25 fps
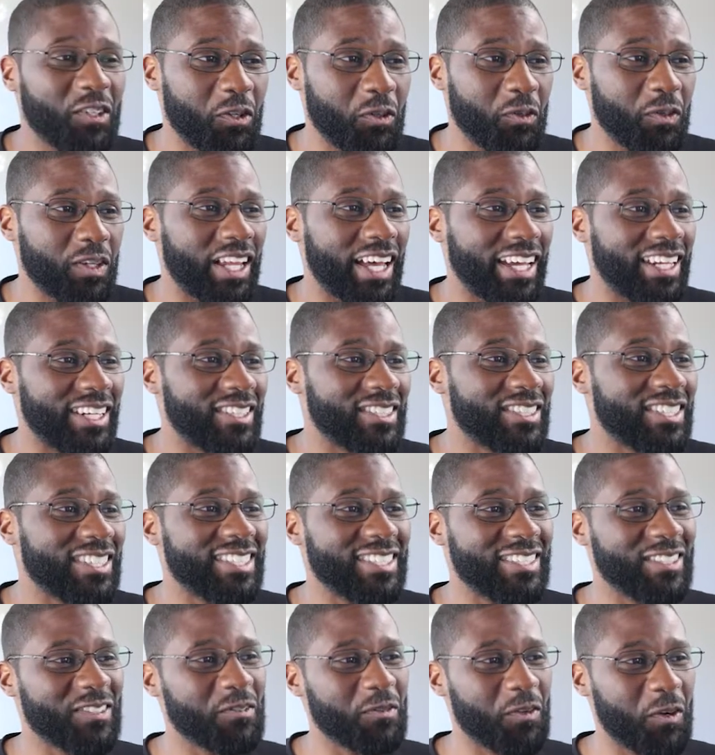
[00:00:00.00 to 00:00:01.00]
dude with like the
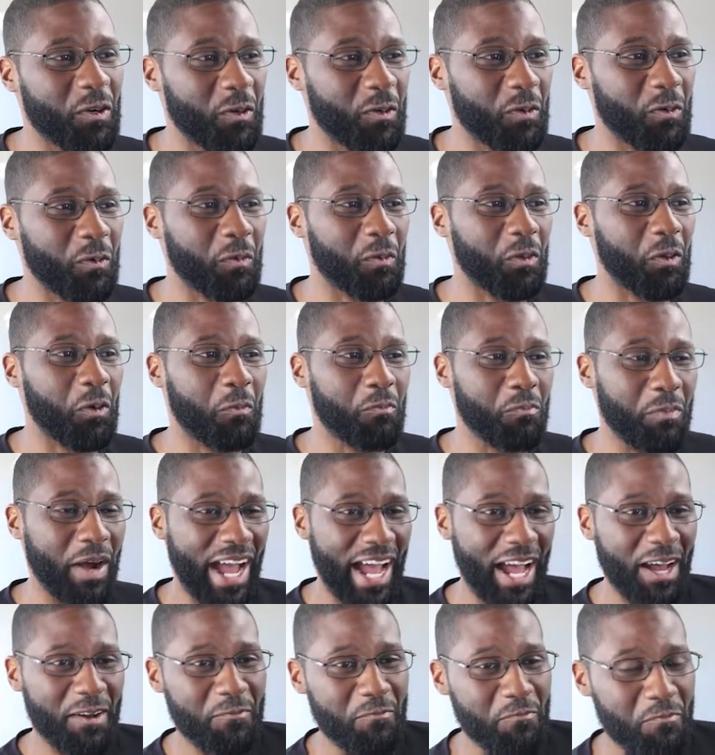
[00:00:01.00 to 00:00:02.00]
Tootsie Roll little
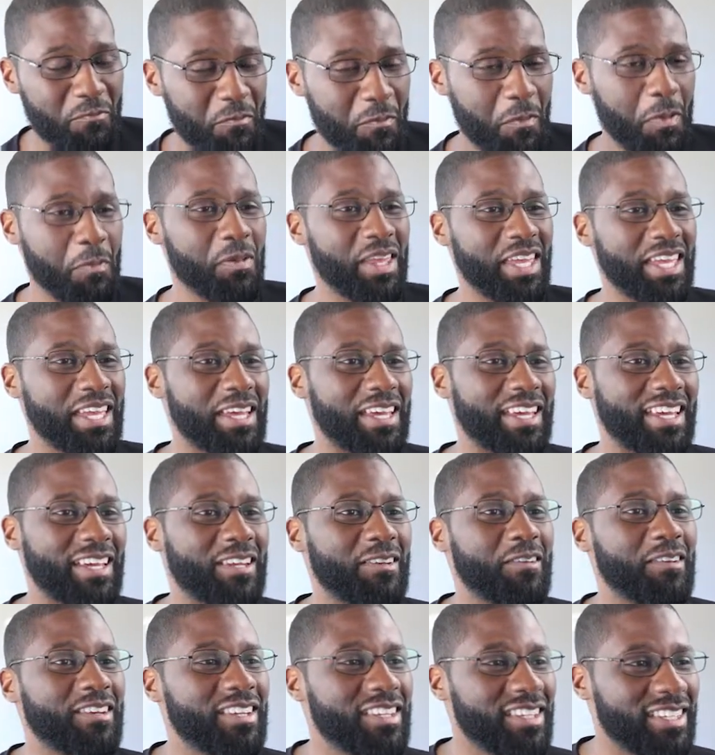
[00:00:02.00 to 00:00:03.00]
pop
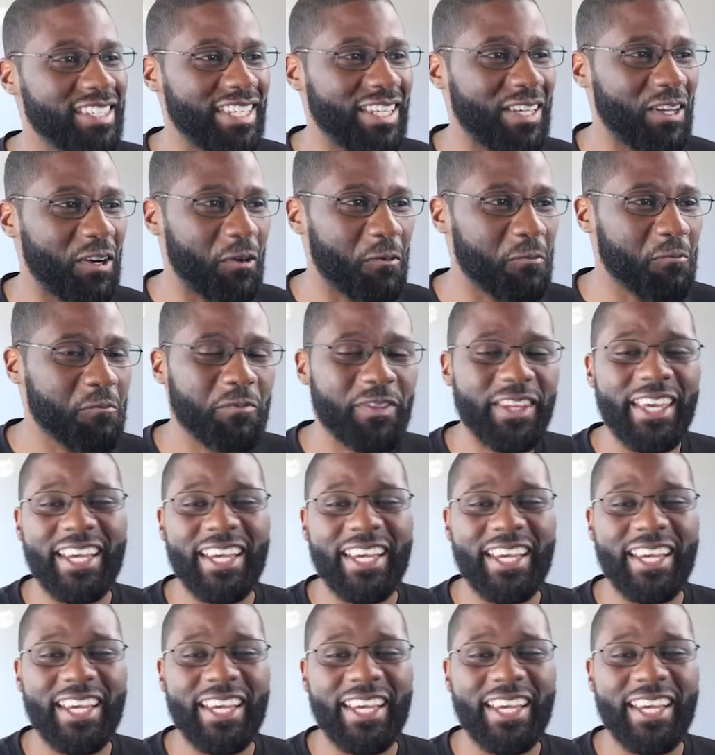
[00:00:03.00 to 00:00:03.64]
and dip.